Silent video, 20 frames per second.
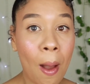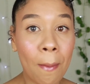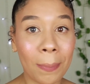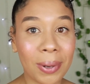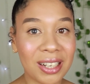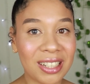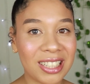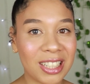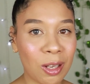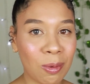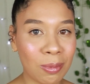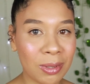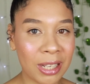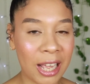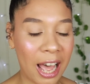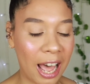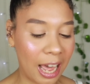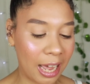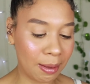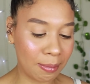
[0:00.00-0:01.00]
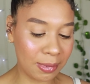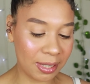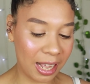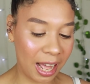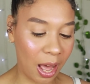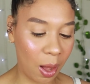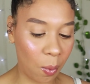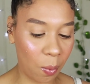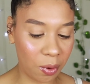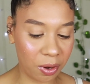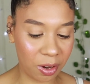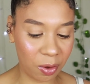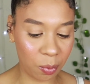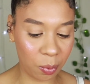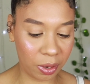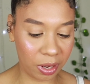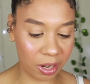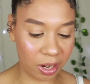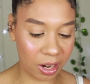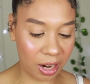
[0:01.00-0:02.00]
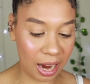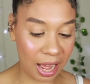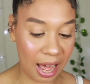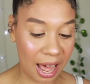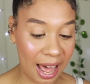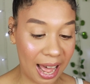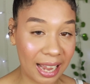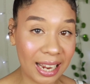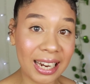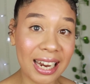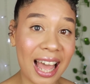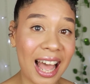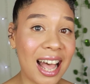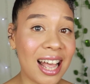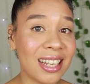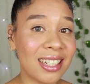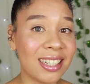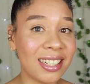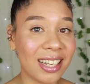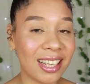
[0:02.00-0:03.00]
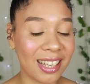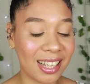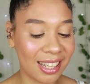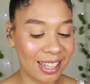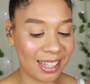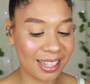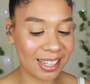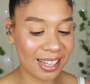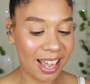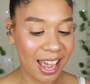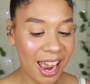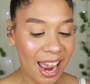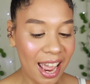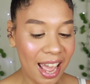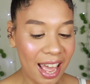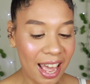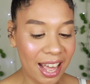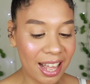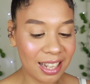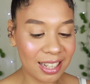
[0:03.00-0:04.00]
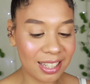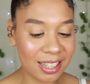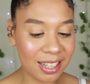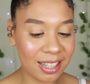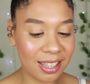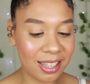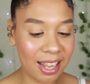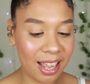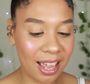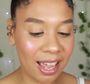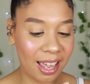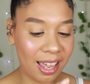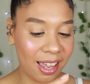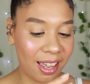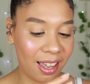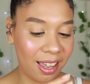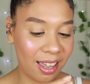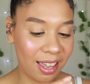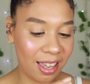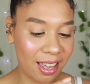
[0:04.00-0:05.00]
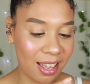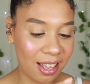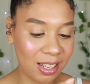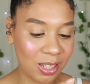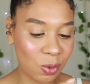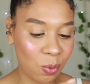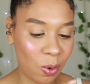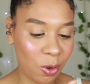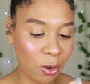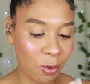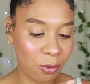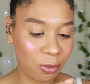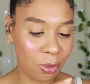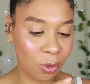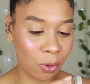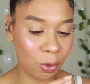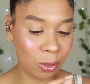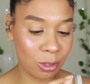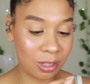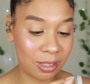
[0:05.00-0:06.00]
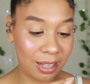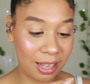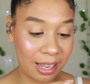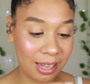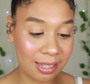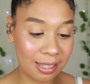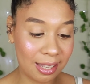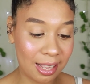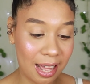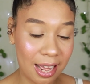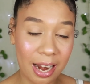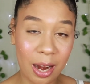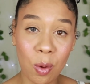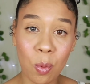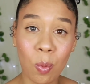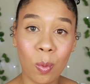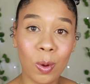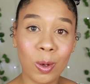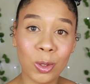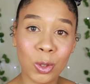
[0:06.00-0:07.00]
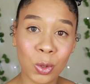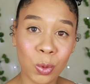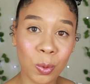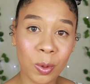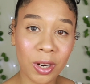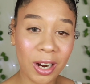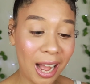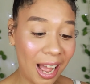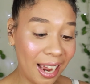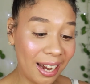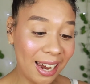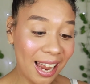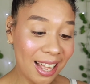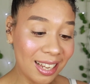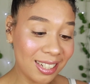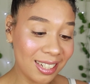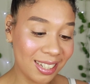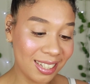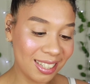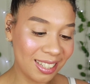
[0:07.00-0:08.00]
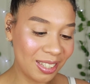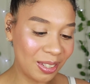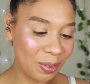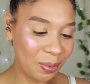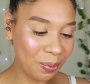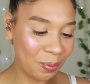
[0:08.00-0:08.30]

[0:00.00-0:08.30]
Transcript: but sometimes I want to wear eyelashes. And today is one of those days that I want to wear eyelashes.